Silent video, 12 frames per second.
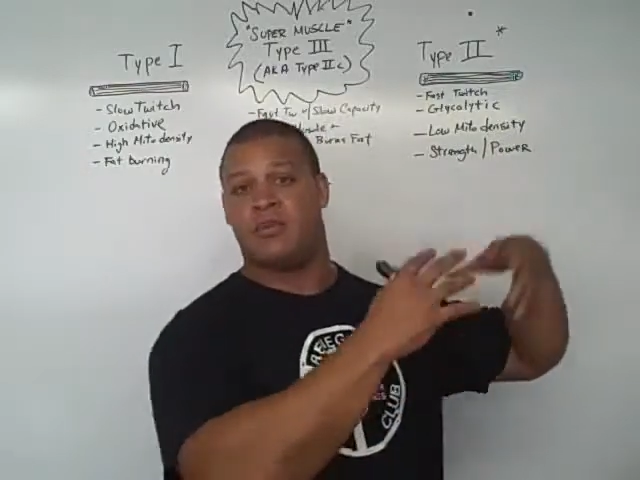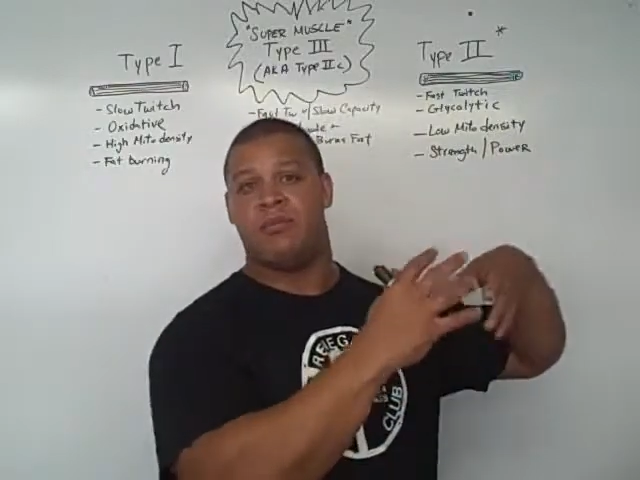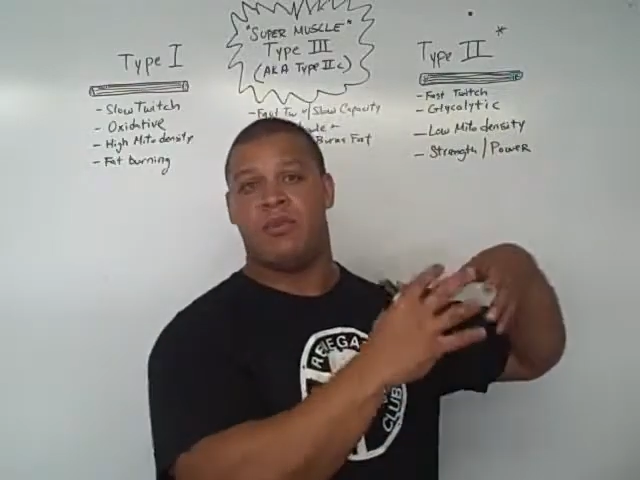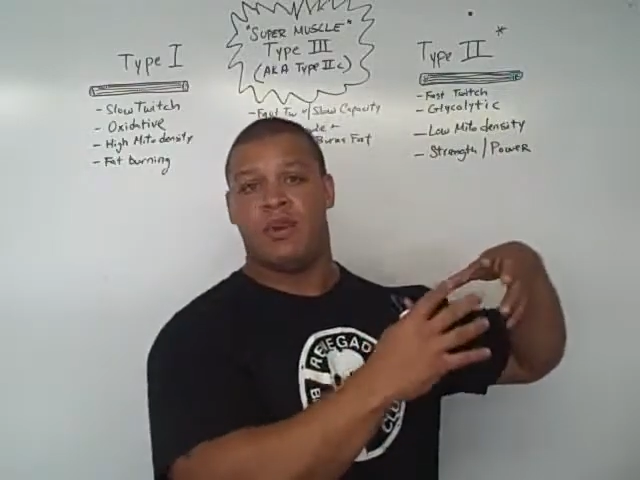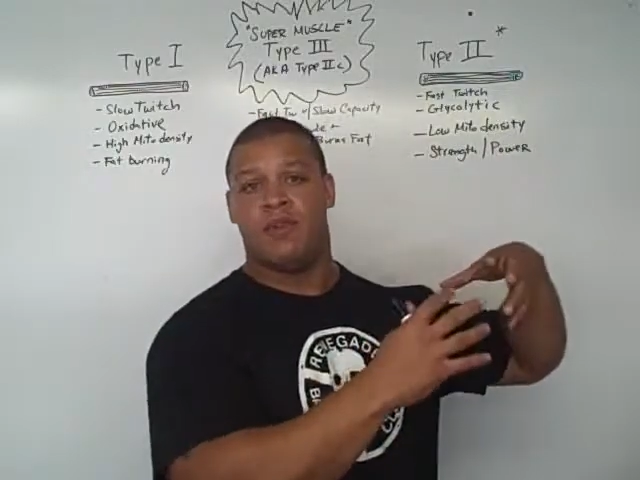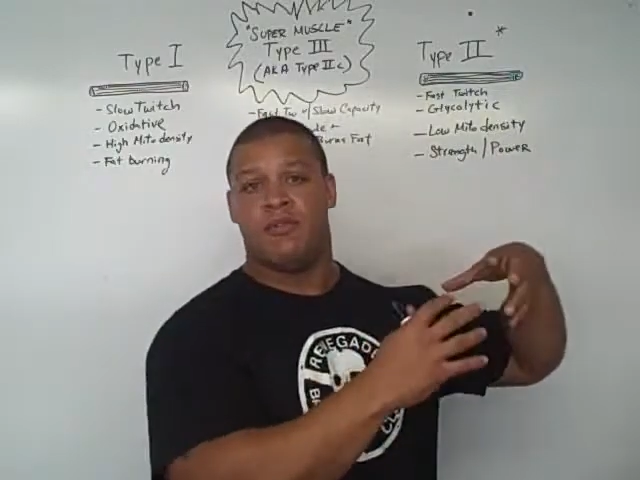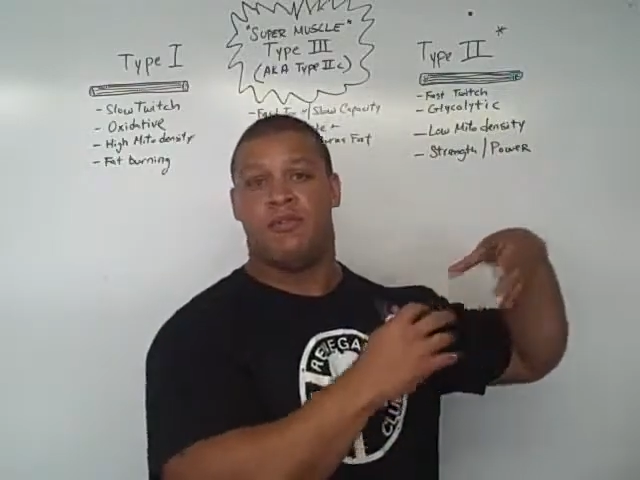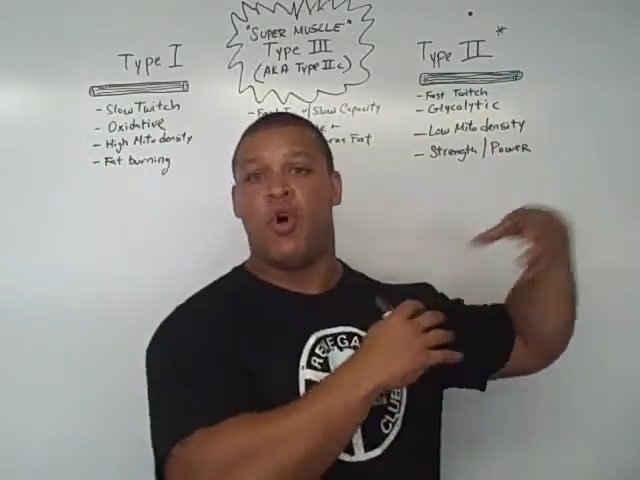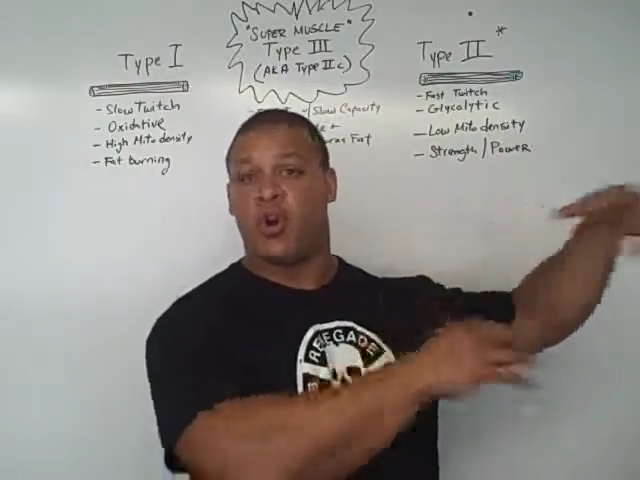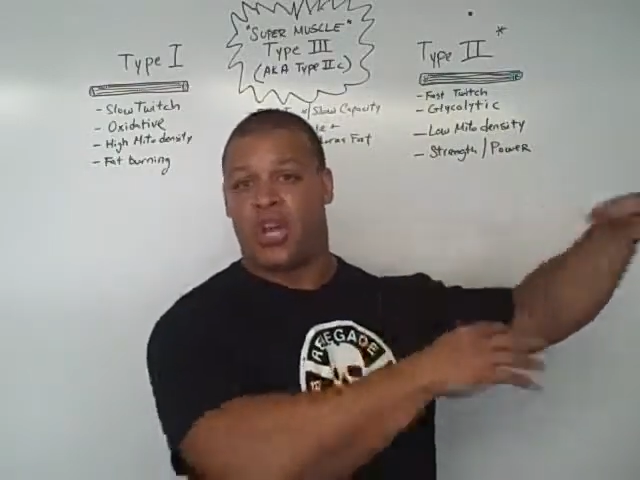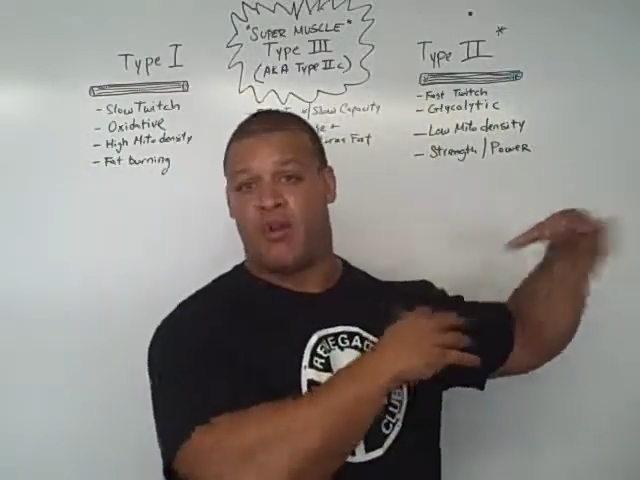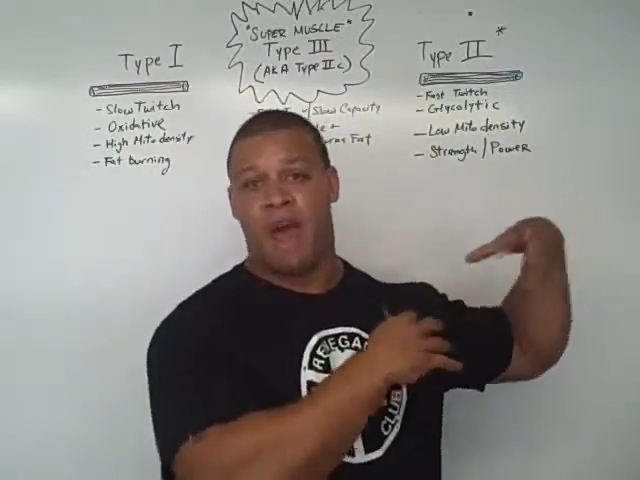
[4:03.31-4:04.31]
them
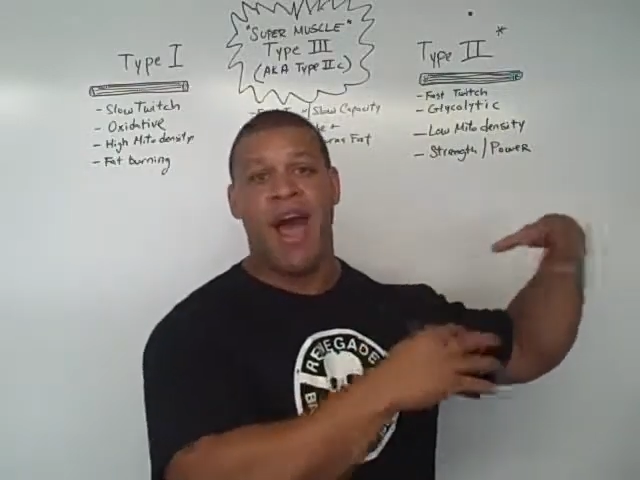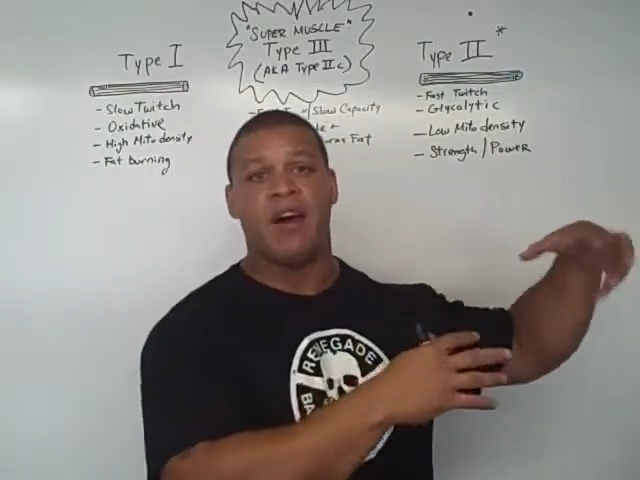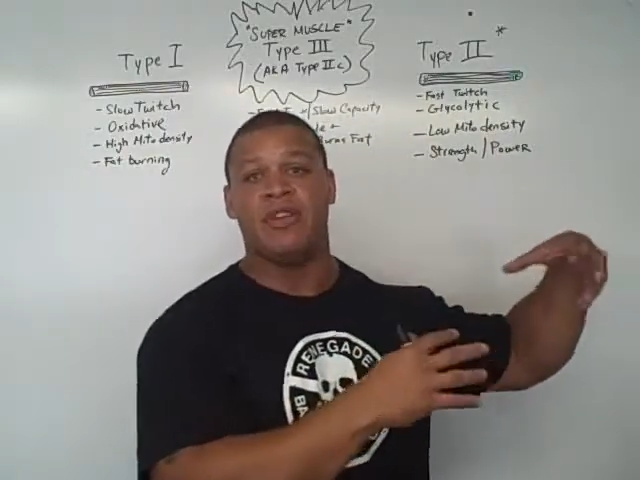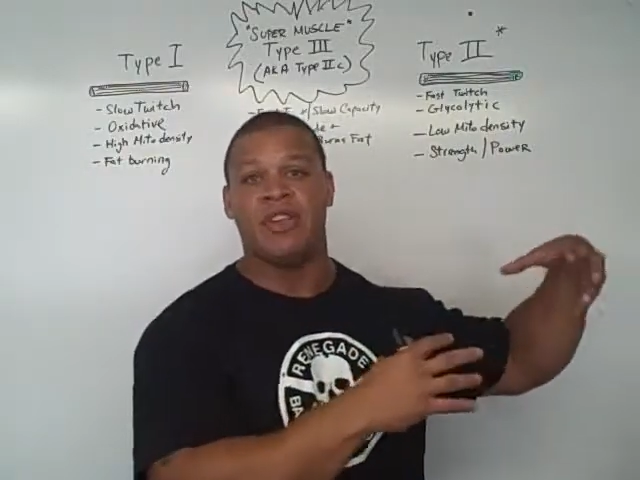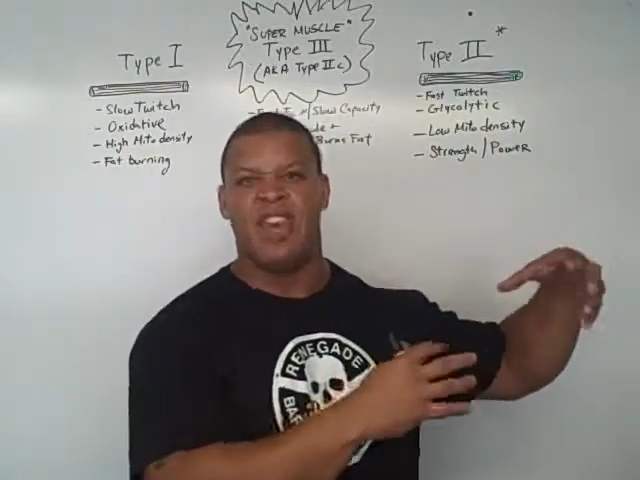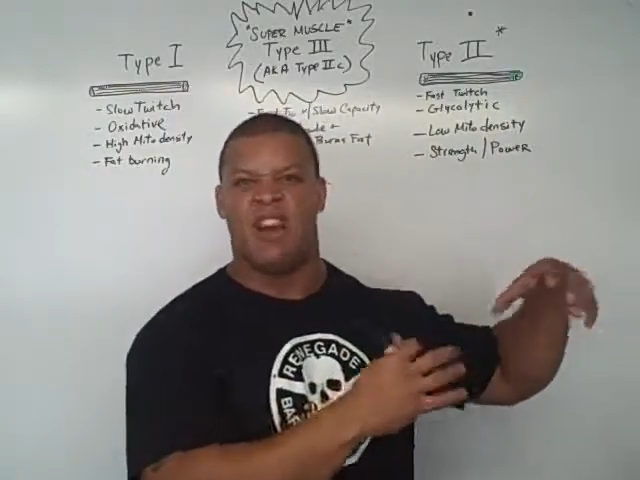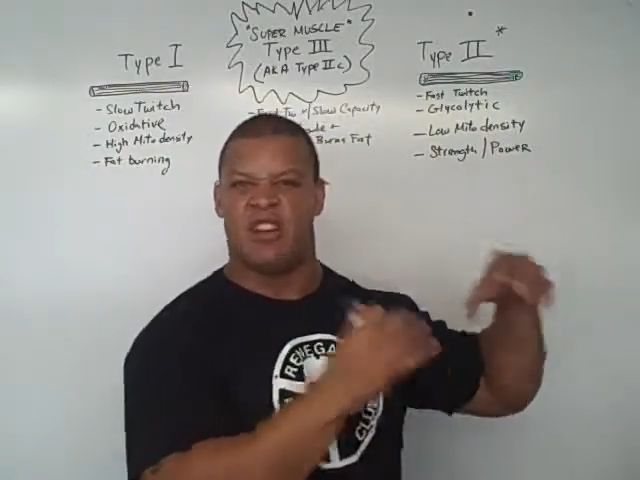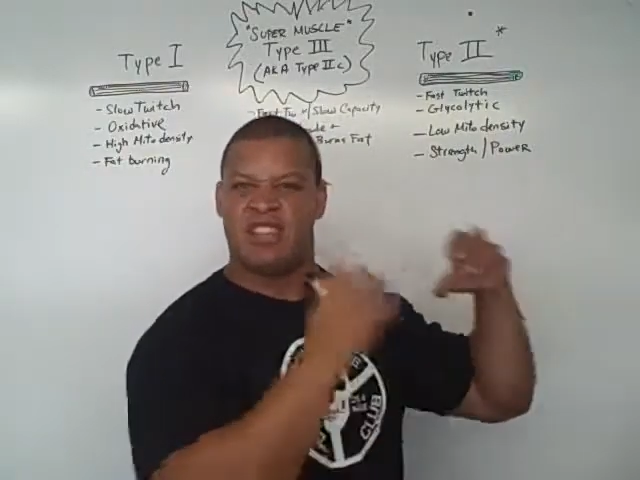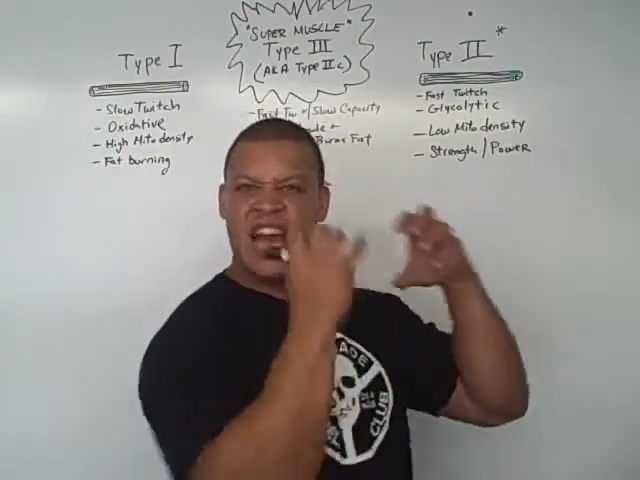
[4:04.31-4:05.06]
floating around in there.